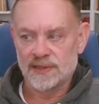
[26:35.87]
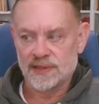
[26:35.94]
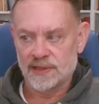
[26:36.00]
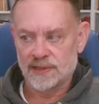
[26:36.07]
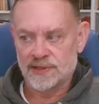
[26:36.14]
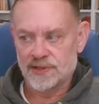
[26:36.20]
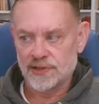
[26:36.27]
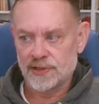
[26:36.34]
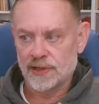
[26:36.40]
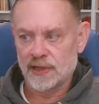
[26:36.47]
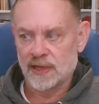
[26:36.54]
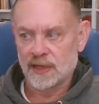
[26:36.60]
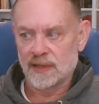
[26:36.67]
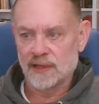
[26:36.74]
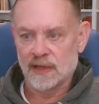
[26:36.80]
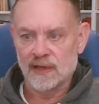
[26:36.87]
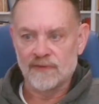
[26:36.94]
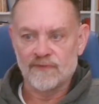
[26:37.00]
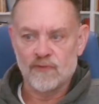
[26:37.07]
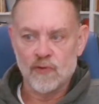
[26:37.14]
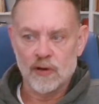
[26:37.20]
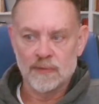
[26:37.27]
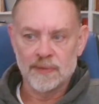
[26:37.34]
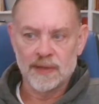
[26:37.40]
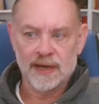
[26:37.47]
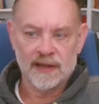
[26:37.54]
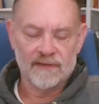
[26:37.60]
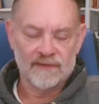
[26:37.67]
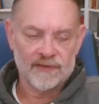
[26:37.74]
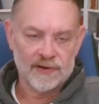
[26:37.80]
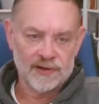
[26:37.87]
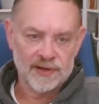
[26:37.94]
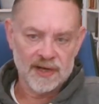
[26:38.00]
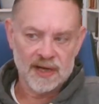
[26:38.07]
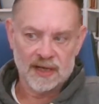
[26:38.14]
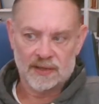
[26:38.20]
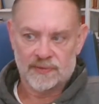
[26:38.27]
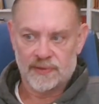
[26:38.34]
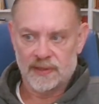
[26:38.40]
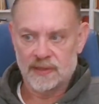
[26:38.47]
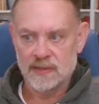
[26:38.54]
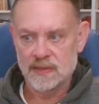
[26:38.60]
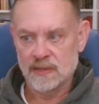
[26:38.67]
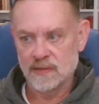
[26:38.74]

concerning the conformity of their doctrine